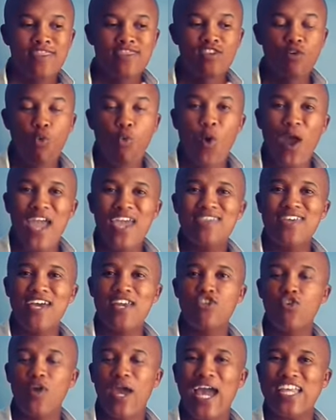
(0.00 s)
The way
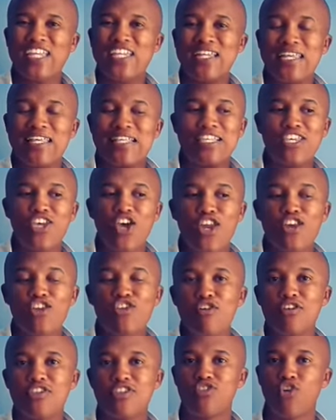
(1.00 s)
that you actually turn
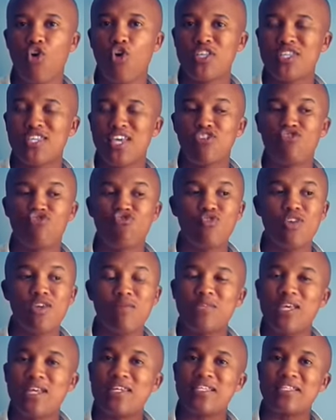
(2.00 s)
your thoughts and
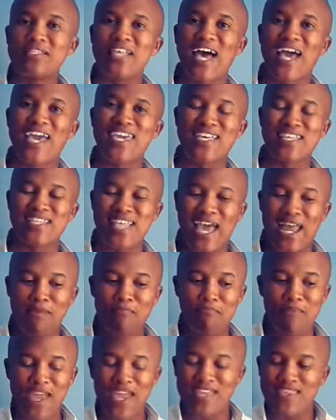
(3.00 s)
dreams and desires
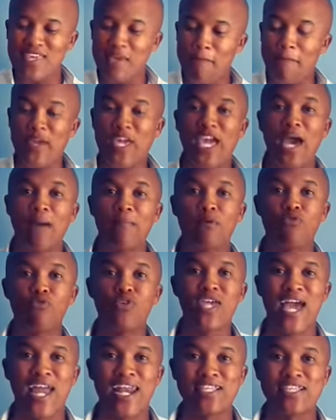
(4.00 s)
and make them become a
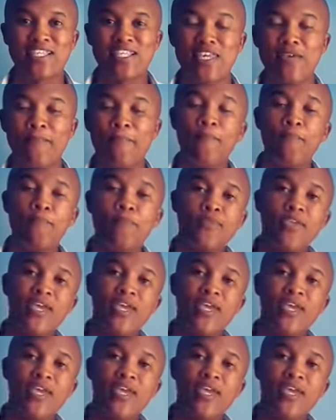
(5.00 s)
reality,